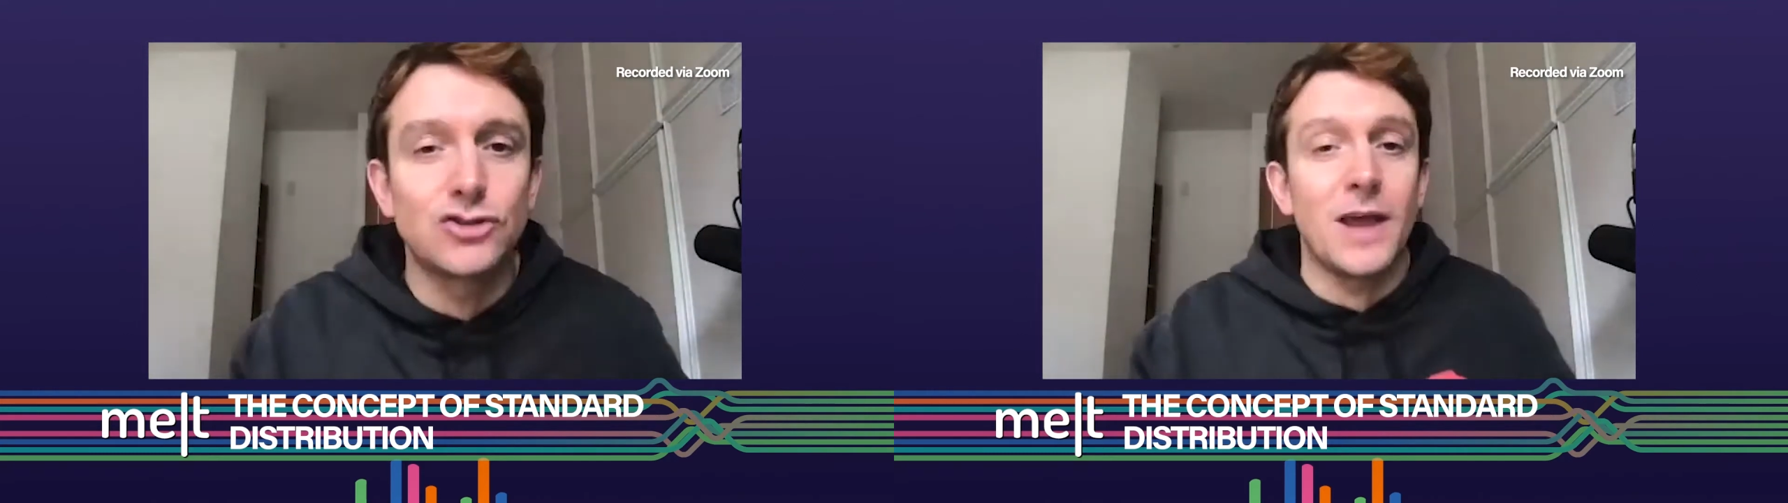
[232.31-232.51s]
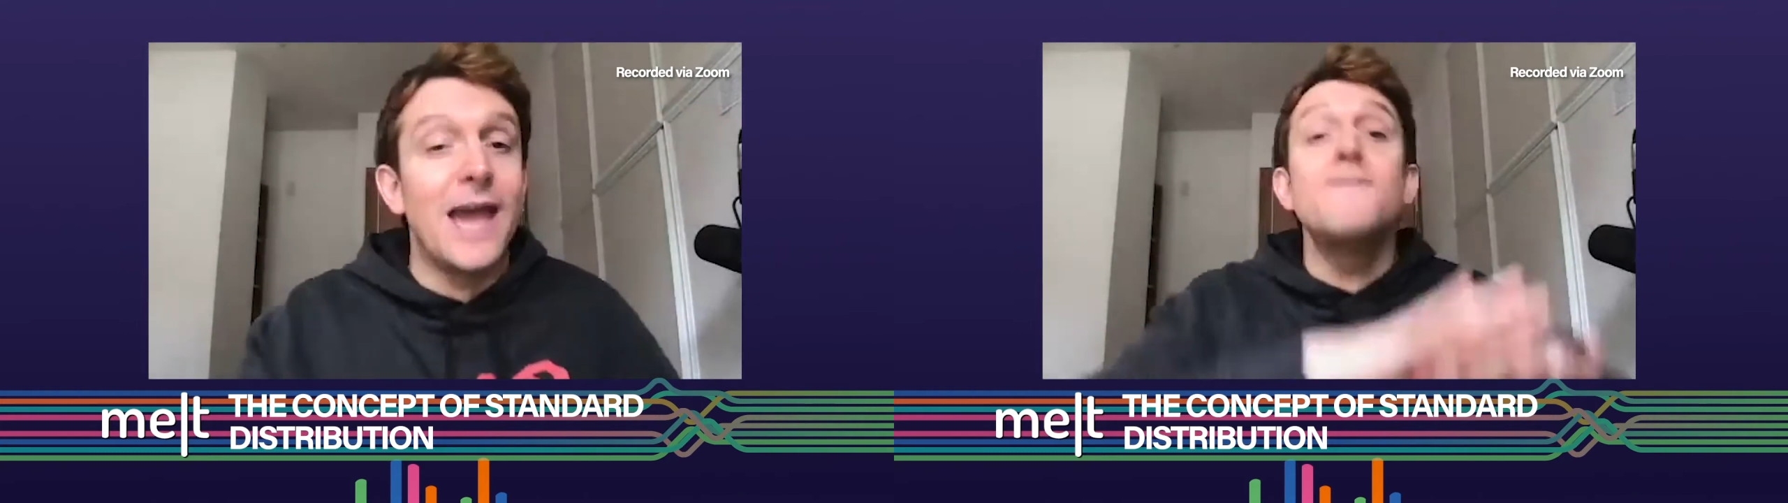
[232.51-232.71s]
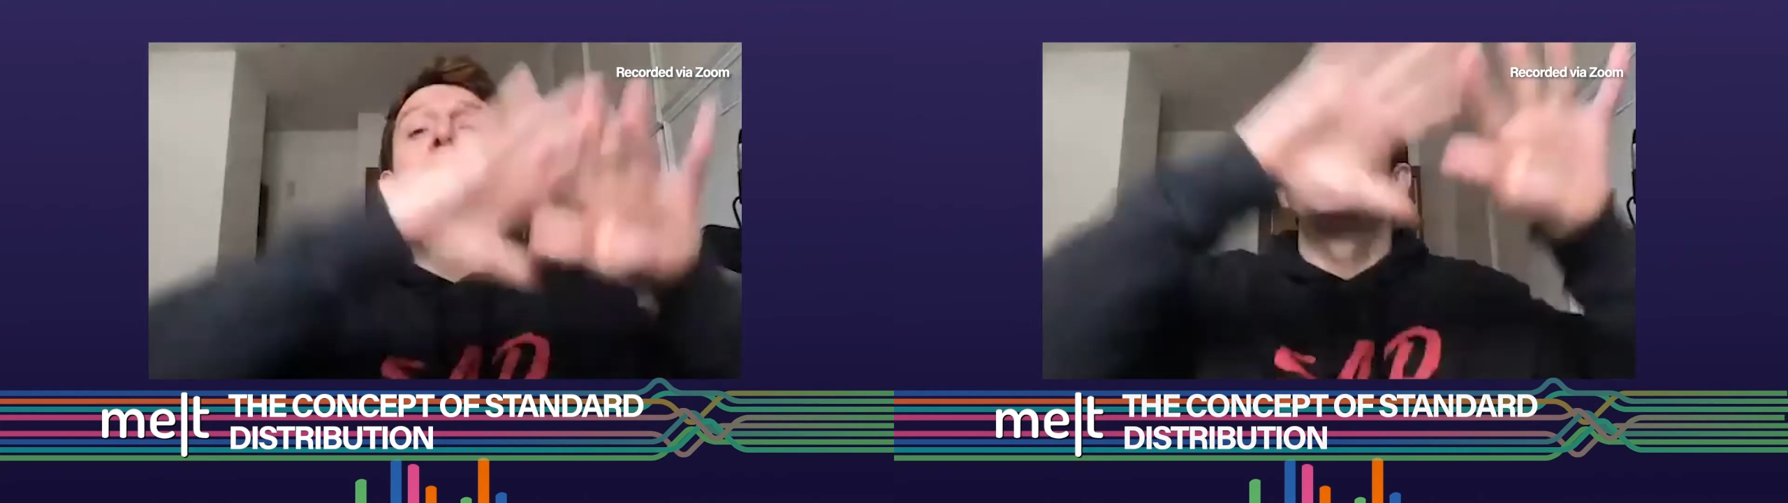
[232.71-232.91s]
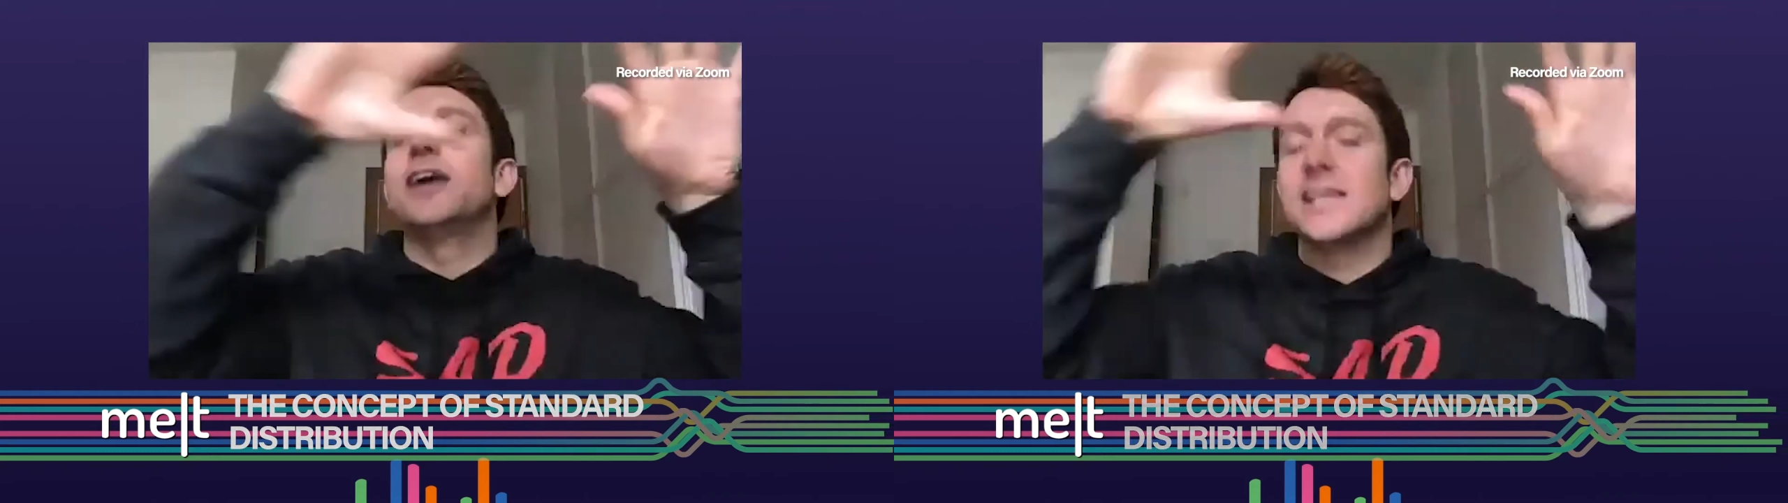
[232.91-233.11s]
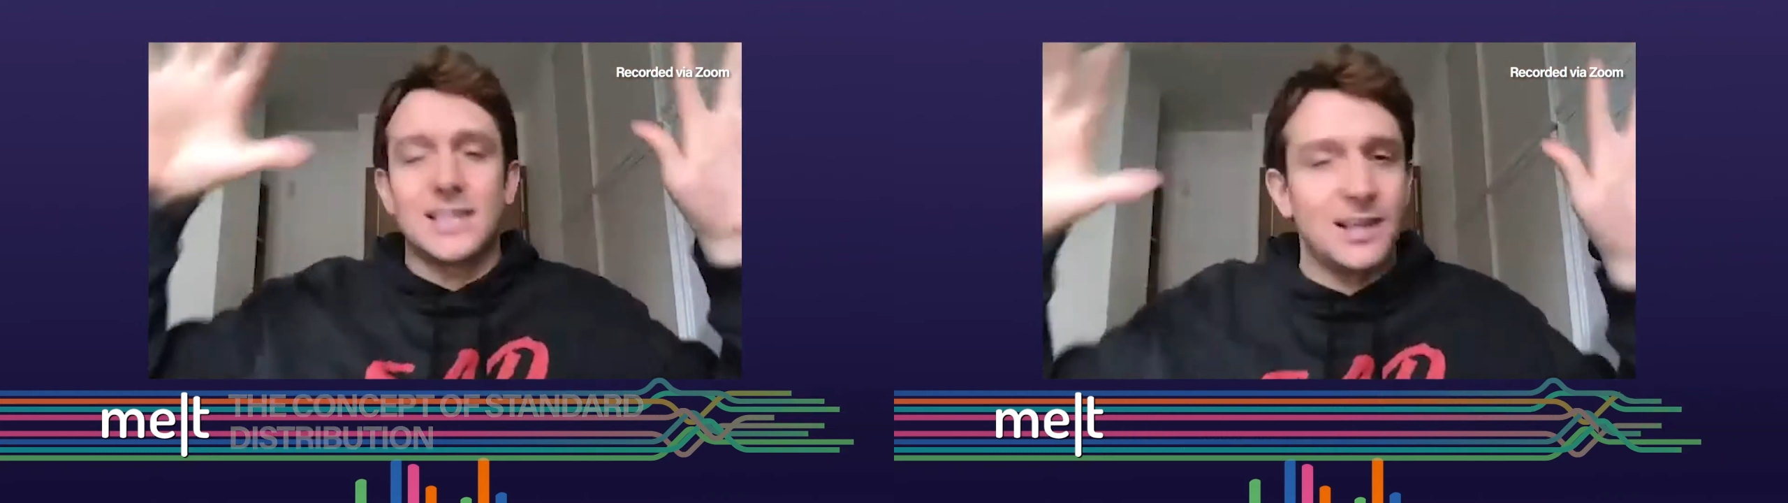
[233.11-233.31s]
everything
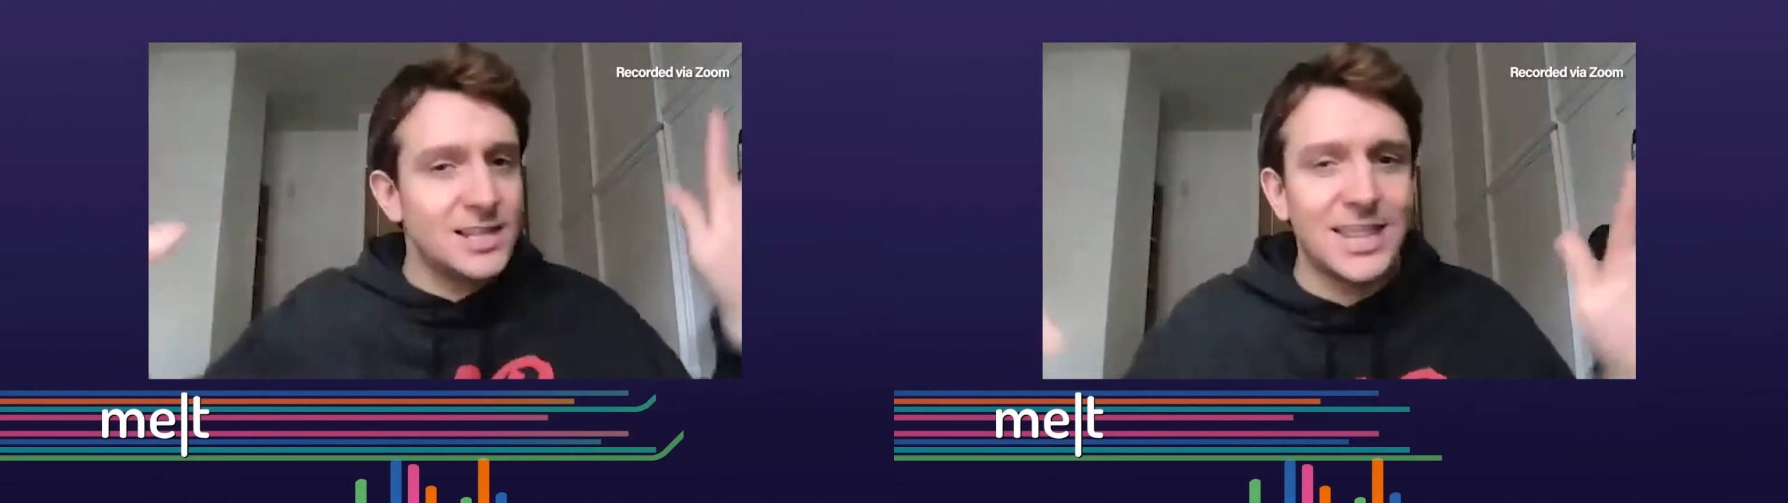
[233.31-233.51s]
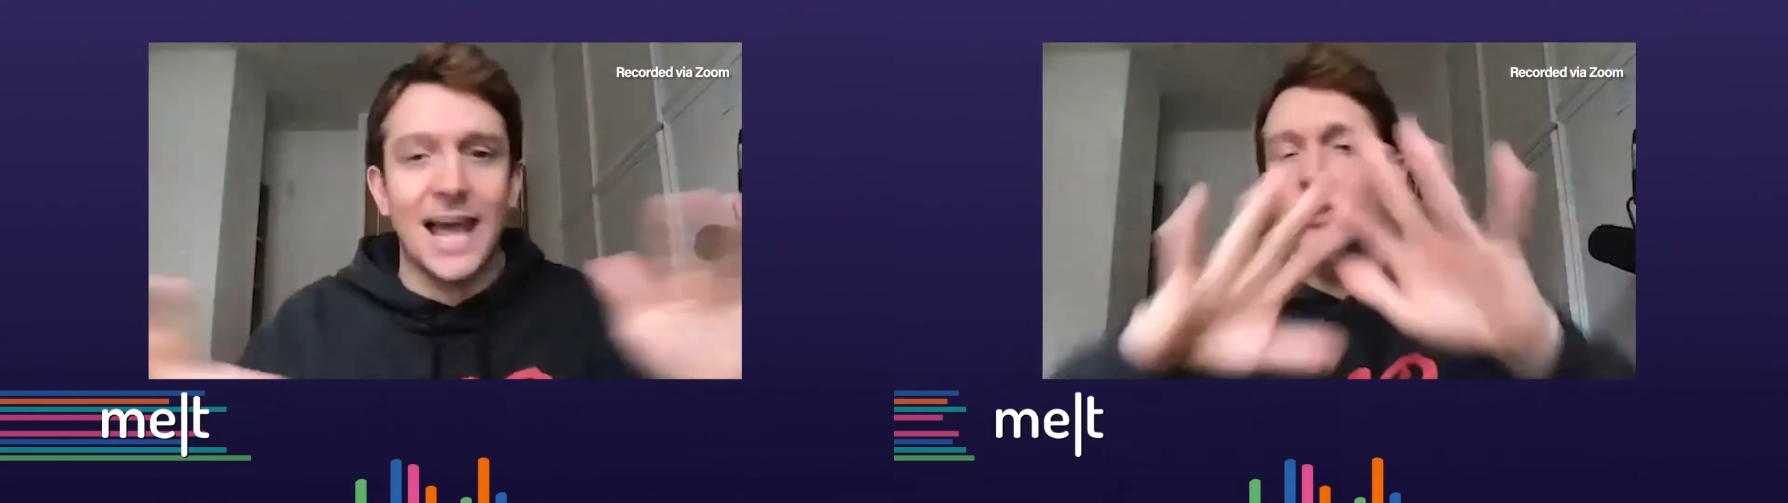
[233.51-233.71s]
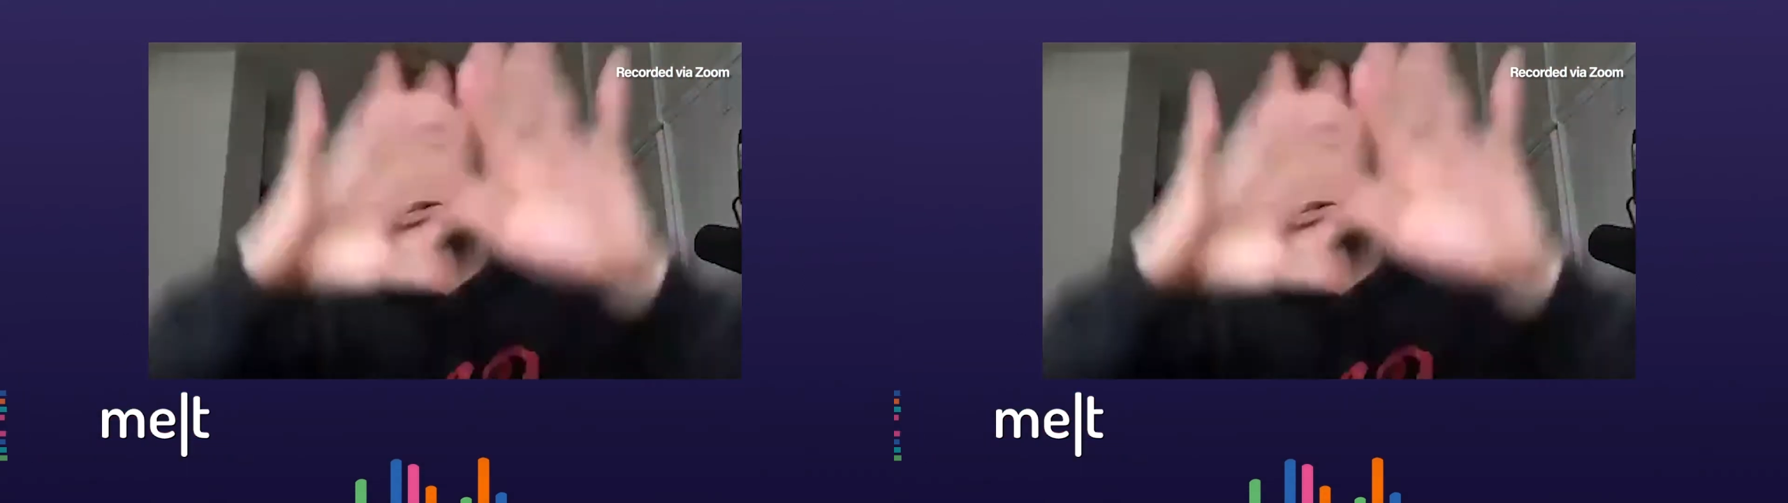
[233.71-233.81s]
is standard